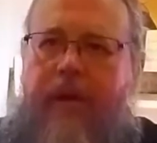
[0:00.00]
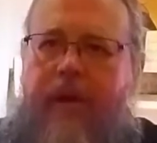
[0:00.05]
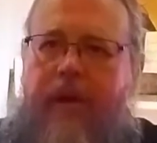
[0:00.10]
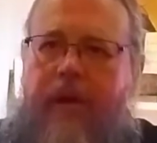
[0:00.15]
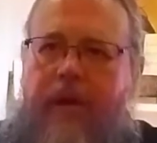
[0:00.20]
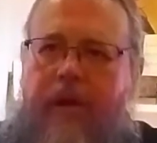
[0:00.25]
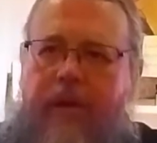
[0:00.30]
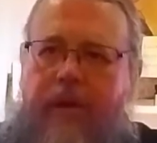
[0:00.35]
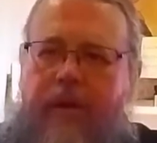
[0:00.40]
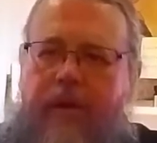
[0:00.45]
uh
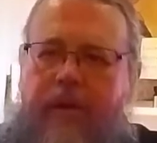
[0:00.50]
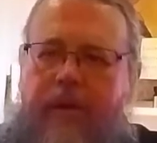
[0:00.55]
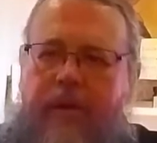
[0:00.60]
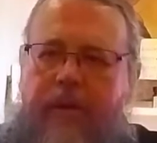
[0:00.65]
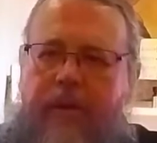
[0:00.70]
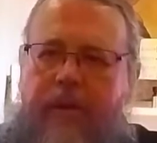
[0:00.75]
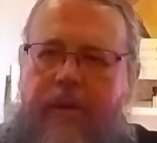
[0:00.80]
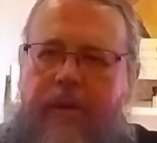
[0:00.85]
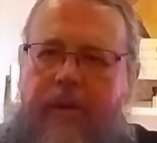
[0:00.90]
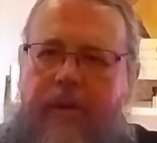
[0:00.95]

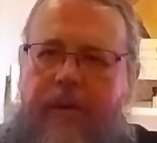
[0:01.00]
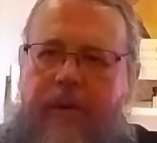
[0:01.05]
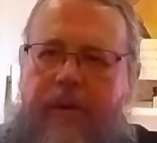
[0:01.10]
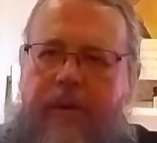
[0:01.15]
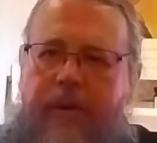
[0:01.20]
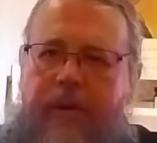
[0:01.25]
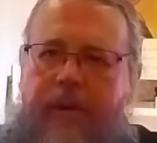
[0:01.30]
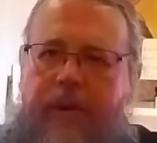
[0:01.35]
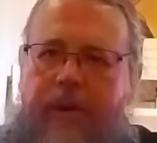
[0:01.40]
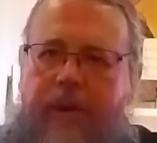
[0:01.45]

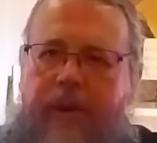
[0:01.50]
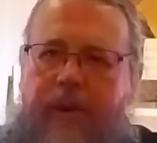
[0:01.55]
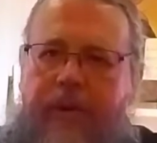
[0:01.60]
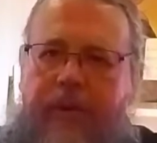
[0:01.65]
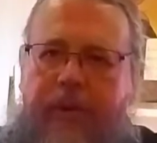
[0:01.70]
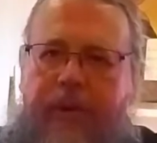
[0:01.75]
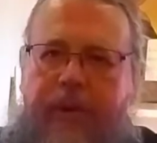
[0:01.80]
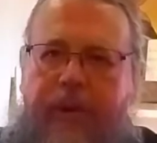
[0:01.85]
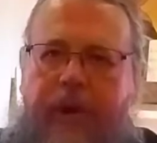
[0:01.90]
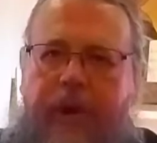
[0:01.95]
as
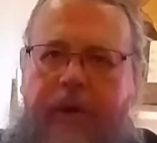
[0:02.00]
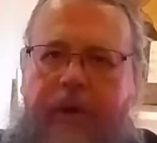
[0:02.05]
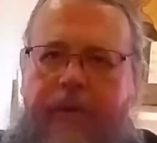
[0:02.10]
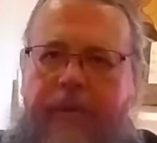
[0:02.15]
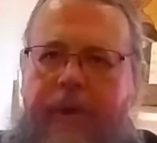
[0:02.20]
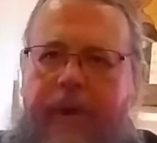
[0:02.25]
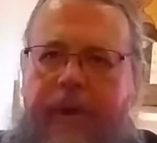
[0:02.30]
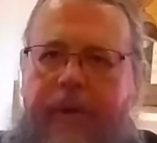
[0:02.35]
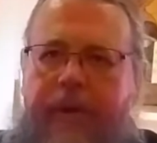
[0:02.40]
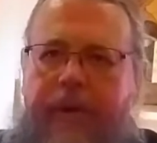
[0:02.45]
we talked
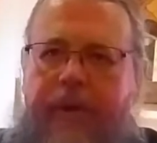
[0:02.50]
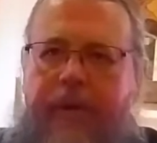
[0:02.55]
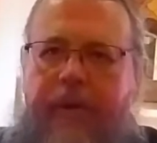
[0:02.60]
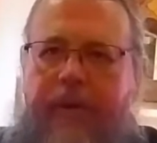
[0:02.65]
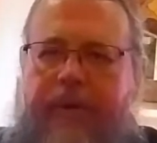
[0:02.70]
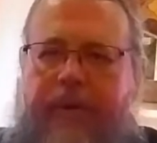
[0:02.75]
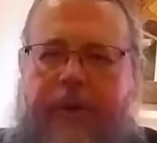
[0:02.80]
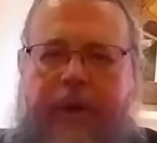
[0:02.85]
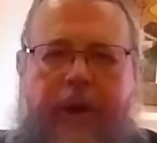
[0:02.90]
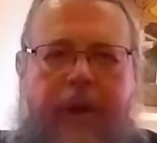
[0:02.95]
about, there
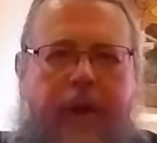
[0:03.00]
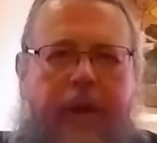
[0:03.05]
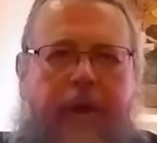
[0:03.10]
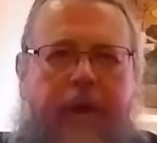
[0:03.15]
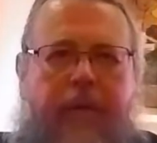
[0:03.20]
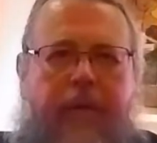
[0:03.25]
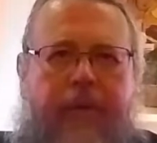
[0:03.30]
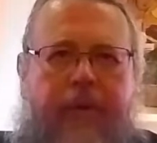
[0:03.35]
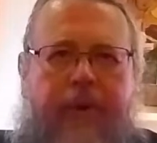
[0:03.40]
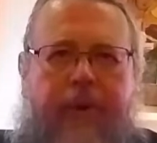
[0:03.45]
was
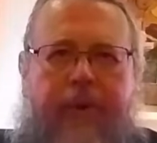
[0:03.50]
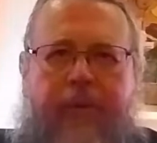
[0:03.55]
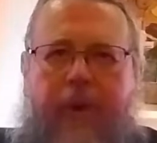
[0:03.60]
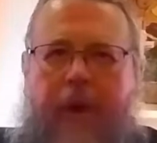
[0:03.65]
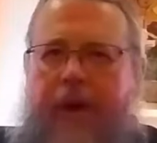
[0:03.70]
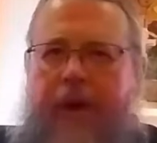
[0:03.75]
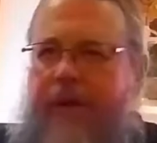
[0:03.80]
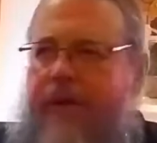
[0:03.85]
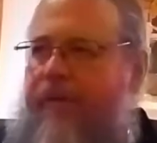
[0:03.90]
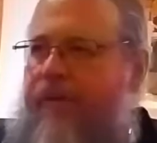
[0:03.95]
there was the
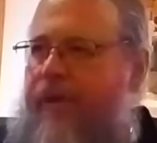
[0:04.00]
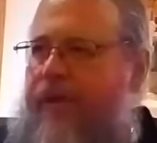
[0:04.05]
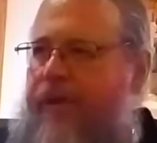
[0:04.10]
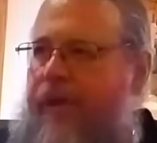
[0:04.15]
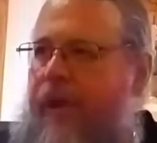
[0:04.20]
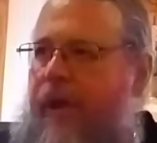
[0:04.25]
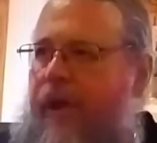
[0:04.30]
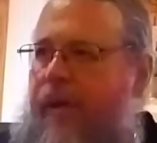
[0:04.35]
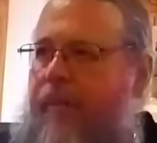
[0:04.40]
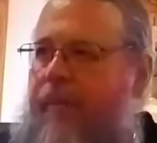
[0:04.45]
rise of
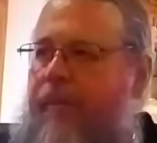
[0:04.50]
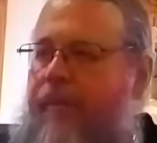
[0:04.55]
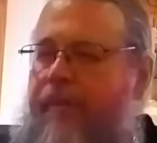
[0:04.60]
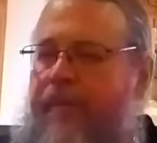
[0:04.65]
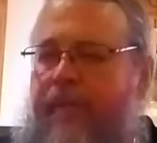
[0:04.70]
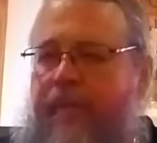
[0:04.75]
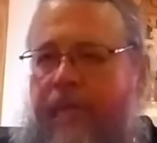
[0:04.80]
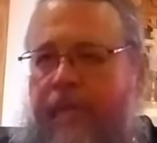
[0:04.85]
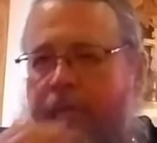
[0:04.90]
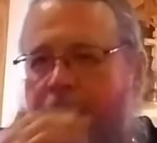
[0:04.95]
Islam,
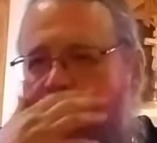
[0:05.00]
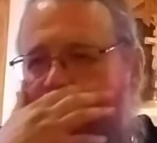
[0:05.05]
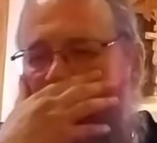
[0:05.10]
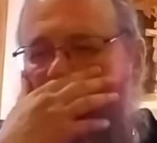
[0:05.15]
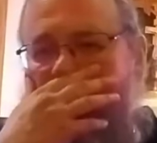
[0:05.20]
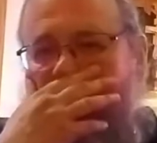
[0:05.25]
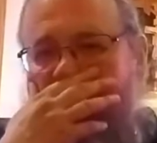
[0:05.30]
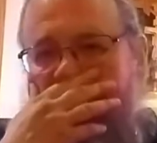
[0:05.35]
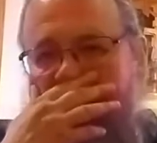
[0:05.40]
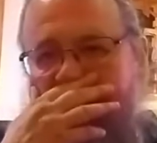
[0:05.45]

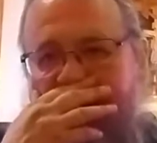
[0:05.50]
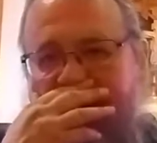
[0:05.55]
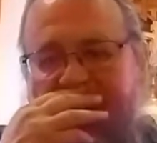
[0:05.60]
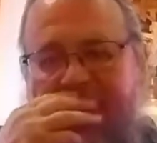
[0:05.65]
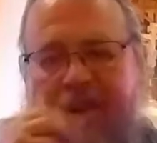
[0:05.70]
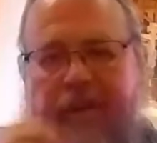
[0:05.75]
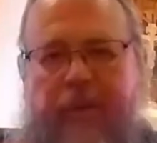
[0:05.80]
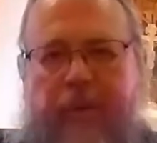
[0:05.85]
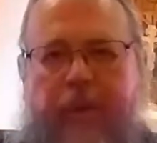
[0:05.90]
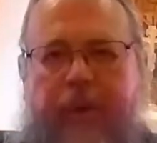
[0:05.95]

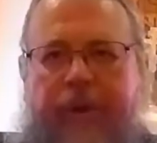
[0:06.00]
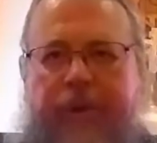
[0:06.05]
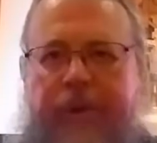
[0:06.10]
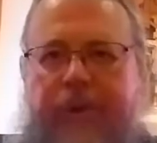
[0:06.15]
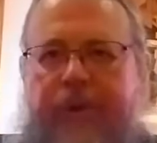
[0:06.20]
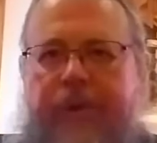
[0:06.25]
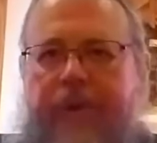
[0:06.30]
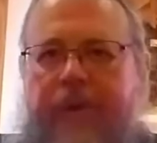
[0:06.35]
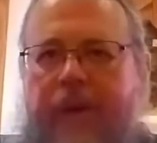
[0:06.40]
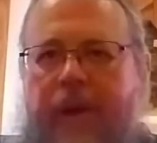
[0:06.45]
in
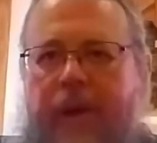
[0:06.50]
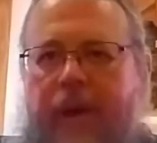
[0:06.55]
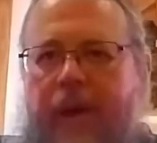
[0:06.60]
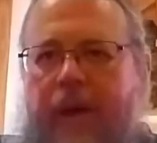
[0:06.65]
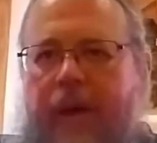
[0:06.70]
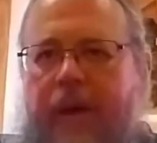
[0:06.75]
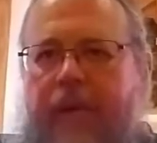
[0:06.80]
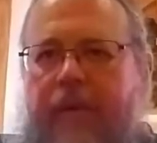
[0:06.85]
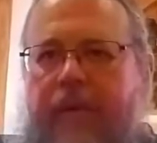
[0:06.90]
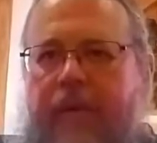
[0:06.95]
which
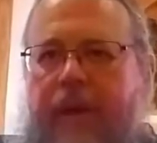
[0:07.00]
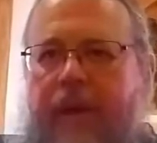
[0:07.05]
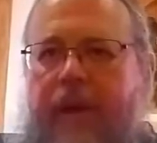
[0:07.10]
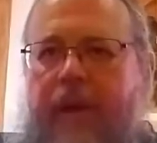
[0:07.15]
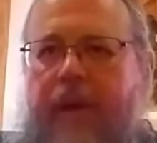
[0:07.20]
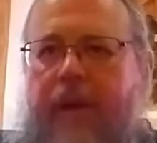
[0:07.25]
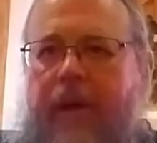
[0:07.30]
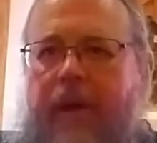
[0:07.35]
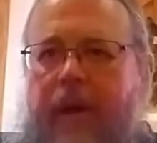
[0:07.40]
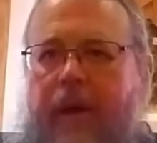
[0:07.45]
uh,
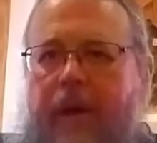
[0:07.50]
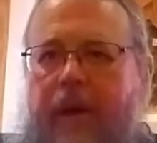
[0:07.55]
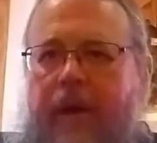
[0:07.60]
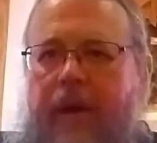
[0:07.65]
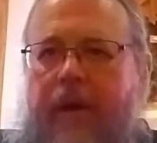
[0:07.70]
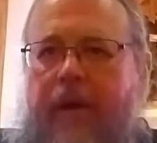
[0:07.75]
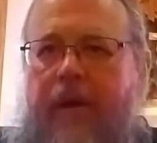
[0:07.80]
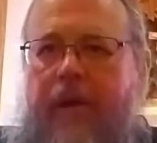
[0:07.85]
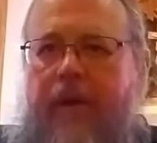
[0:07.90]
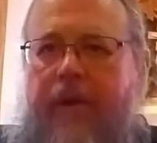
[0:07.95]

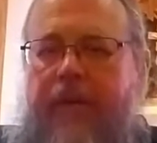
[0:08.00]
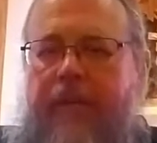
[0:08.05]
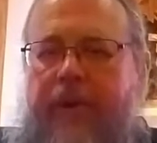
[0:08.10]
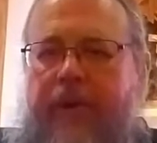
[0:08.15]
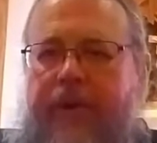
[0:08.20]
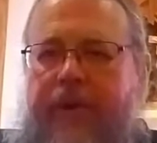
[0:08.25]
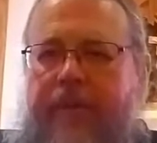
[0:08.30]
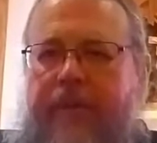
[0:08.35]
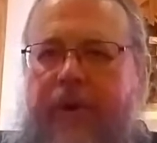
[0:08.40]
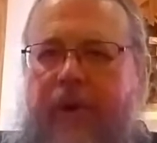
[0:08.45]
uh, the
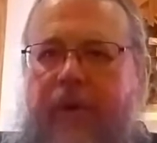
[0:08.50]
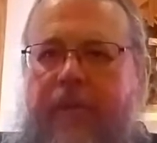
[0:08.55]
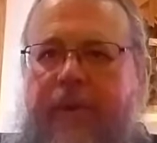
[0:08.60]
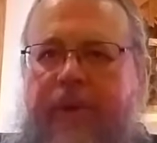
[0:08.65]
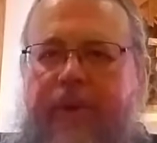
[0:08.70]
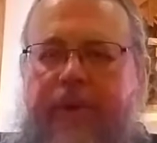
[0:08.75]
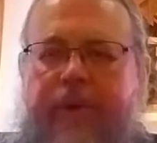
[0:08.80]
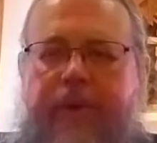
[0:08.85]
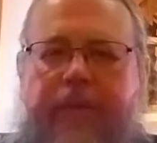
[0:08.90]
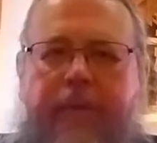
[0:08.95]
Muslim
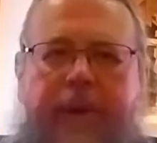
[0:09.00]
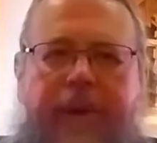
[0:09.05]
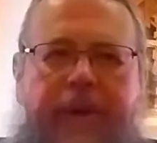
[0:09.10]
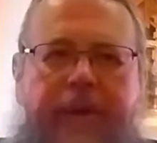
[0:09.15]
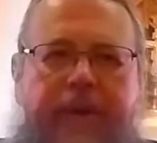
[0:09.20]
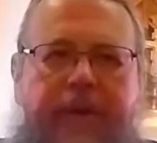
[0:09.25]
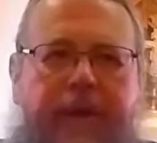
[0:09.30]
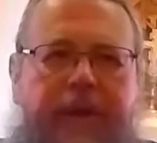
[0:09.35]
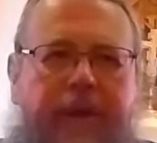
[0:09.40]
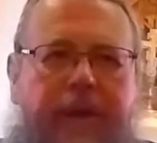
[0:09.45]
armies
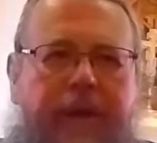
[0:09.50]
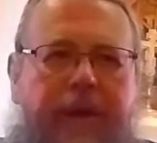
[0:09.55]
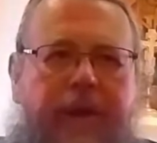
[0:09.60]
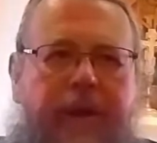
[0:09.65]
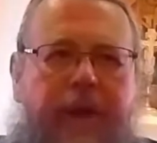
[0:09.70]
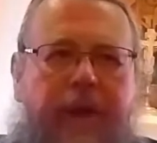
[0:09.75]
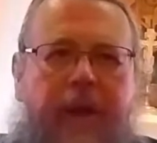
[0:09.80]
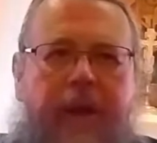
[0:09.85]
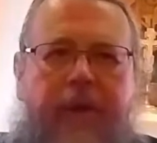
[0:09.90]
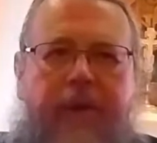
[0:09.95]
basically
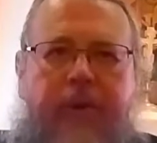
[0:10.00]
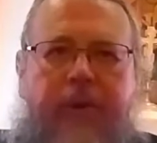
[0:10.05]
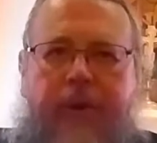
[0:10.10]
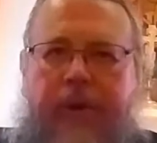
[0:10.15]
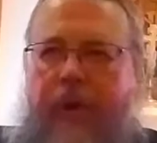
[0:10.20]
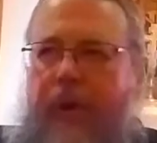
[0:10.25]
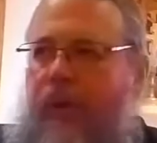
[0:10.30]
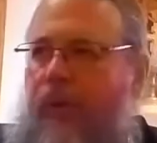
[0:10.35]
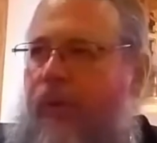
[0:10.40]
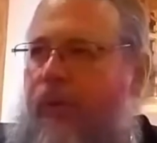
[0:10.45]
took
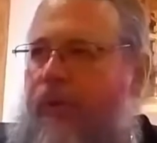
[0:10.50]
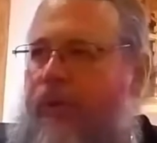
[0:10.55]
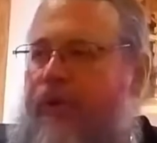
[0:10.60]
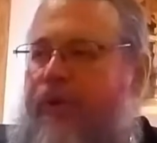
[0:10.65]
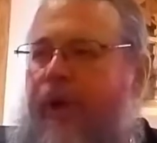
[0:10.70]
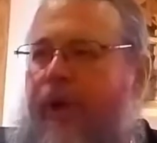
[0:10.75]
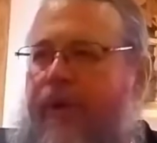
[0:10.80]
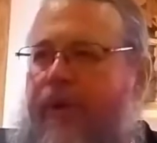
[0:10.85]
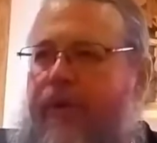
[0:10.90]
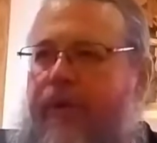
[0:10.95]
the whole
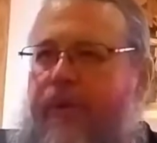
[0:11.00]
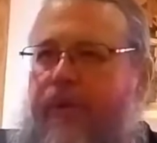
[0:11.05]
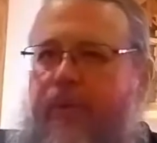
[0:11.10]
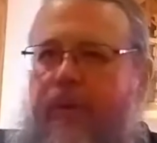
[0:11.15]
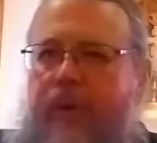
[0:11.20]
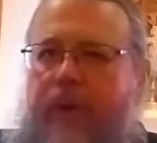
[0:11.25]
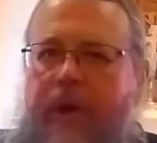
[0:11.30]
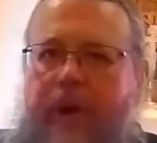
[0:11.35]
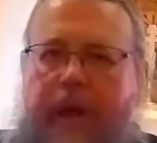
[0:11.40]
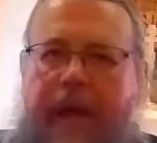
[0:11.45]
southern
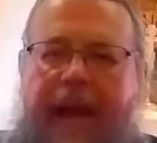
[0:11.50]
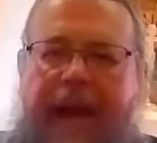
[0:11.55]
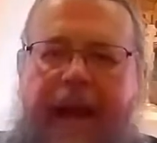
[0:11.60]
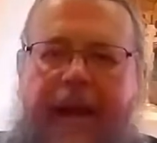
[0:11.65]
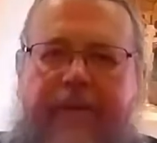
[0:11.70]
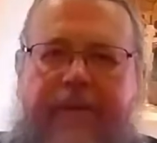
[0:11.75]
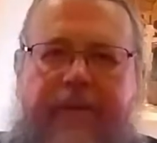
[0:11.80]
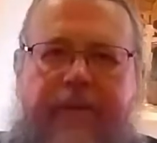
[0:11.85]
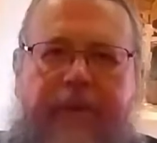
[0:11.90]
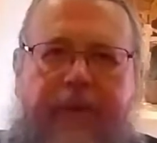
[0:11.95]

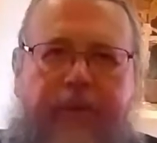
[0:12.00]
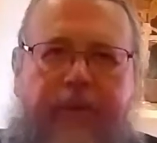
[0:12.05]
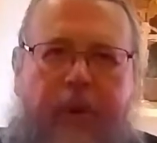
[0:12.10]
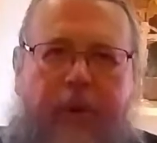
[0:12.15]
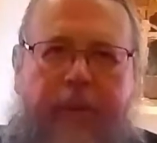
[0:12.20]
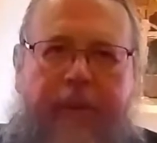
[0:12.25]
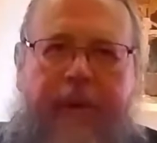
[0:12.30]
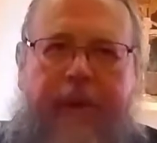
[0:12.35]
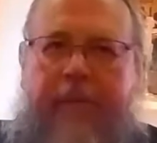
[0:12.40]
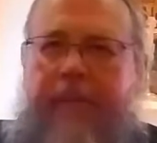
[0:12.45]
half of the
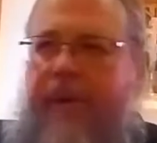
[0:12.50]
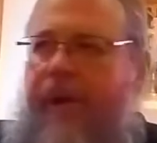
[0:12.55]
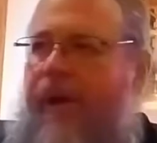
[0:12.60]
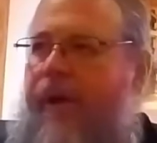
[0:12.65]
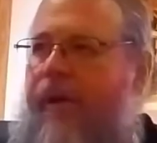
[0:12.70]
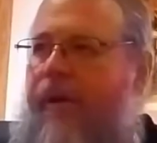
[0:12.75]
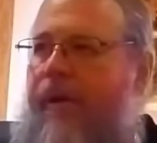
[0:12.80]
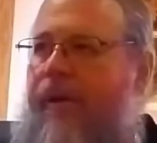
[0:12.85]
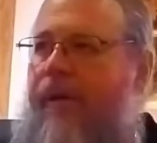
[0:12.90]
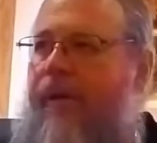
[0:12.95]
Roman
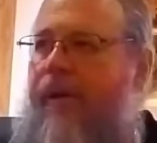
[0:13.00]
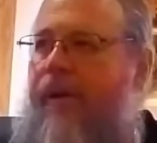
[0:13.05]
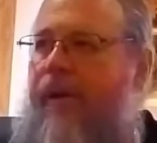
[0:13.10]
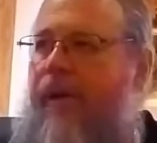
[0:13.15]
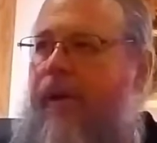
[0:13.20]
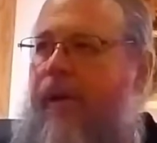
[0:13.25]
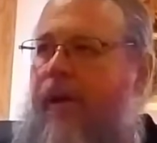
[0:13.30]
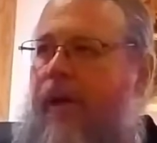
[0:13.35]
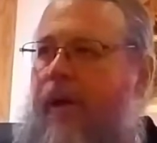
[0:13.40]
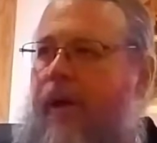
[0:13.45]
Empire,
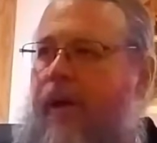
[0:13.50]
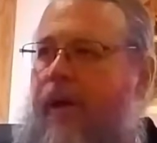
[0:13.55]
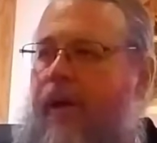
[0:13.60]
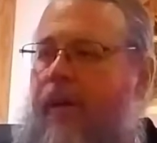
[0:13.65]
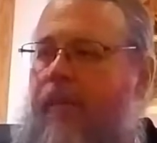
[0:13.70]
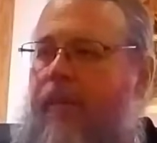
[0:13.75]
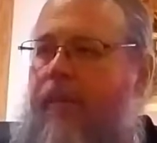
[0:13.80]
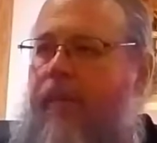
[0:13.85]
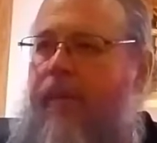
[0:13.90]
um,